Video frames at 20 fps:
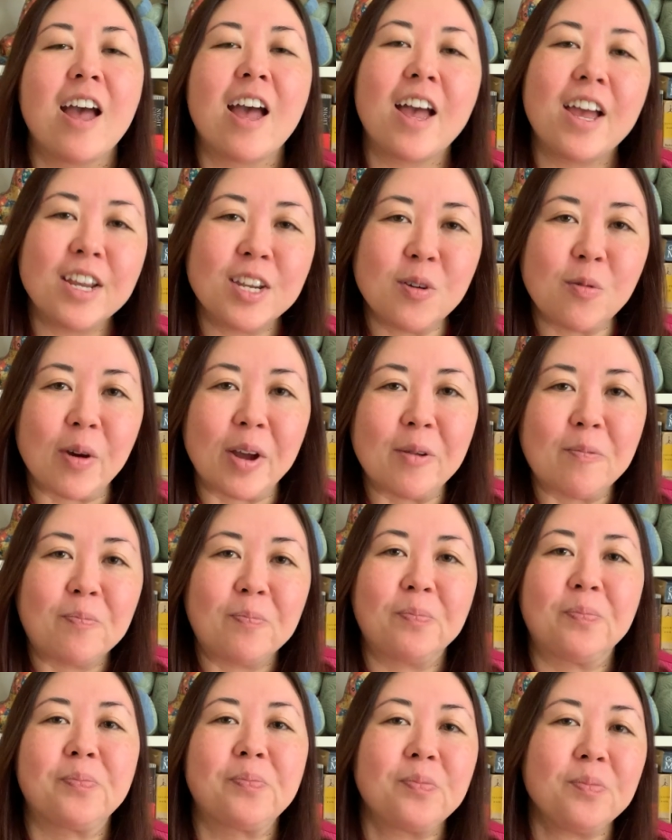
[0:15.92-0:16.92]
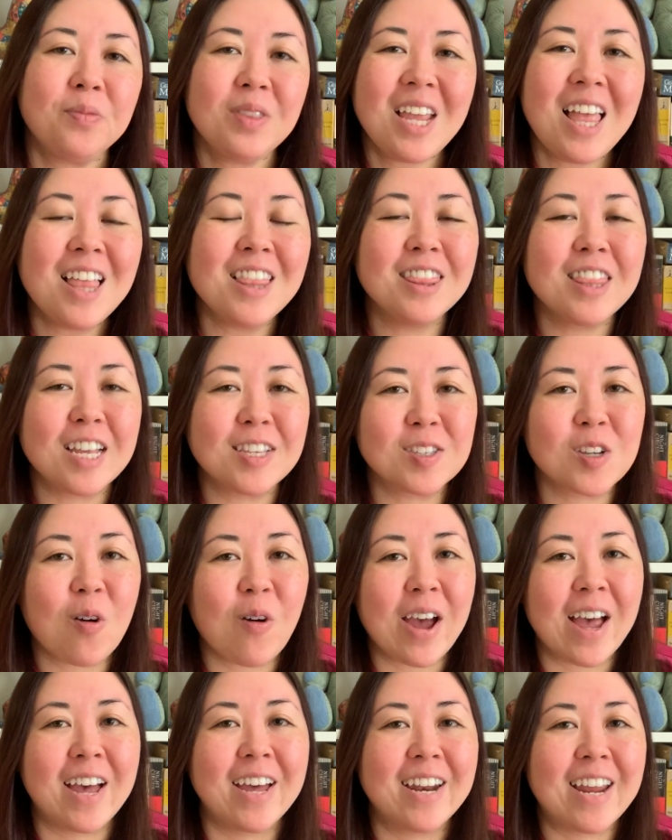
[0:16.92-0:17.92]
Anyway, let's go
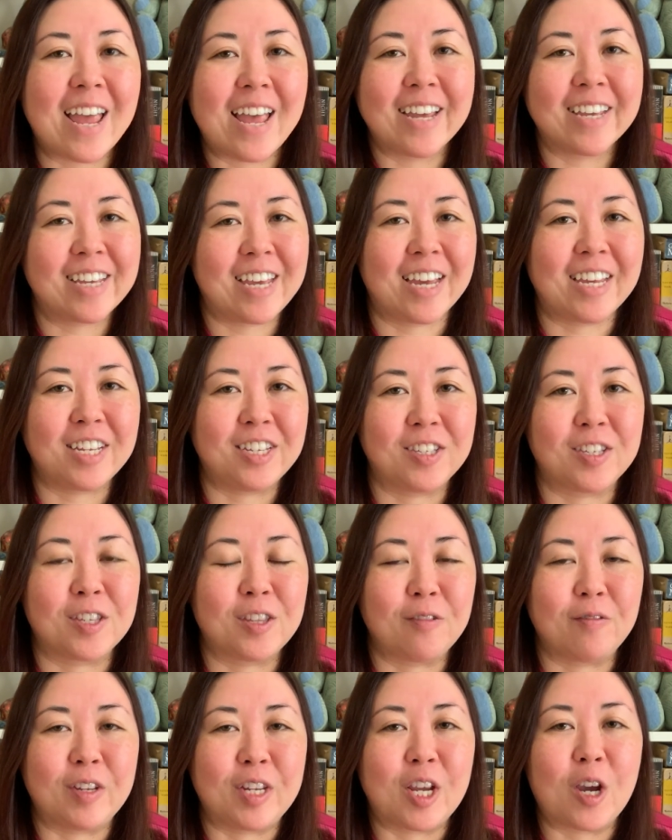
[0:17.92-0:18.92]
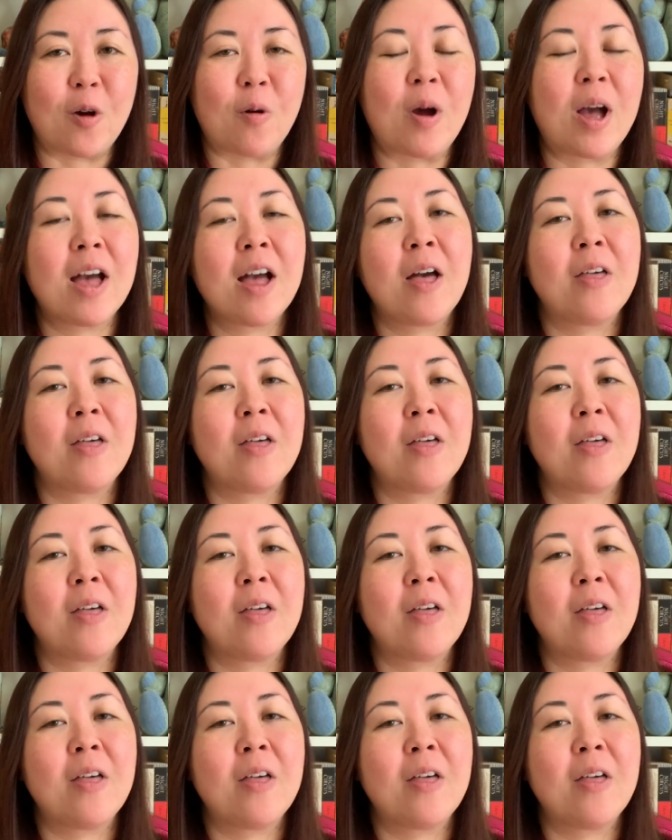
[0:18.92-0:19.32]
ahead and get into the video.